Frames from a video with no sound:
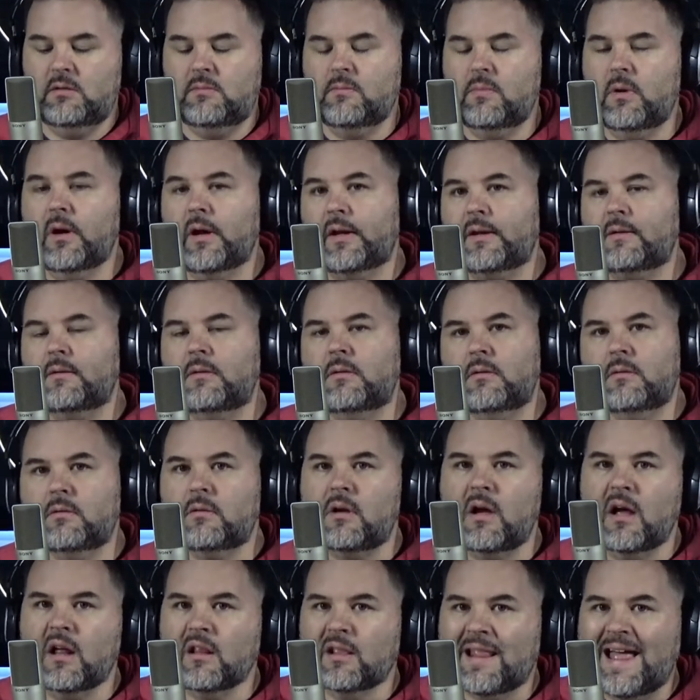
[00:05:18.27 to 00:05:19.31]
But
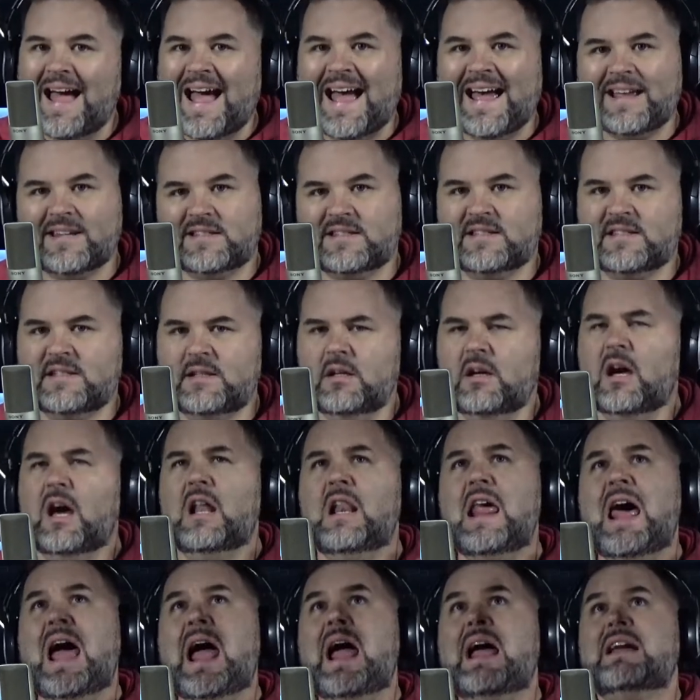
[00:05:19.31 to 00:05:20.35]
alas,
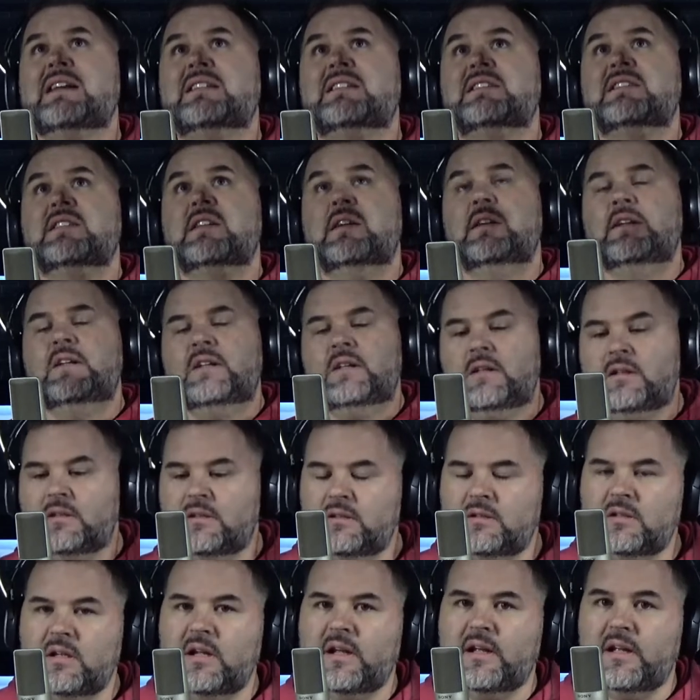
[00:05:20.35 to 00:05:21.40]
alas,
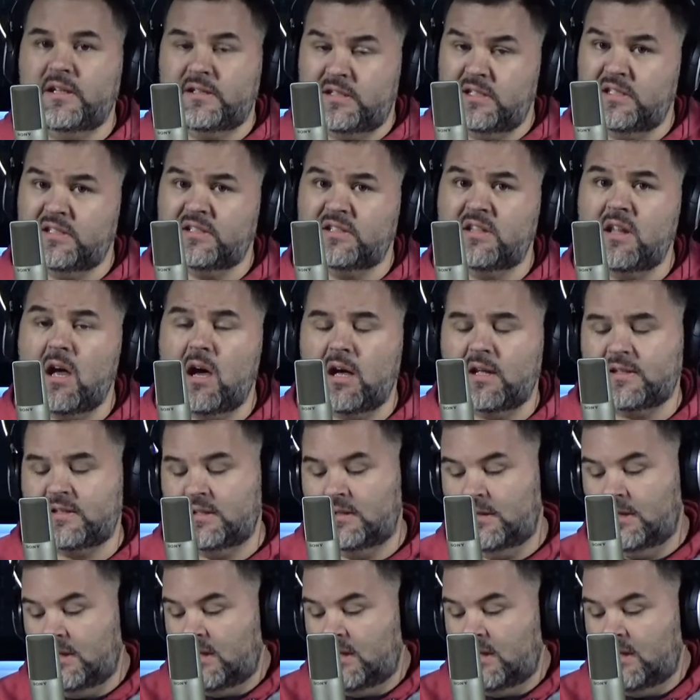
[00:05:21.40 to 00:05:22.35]
it is not.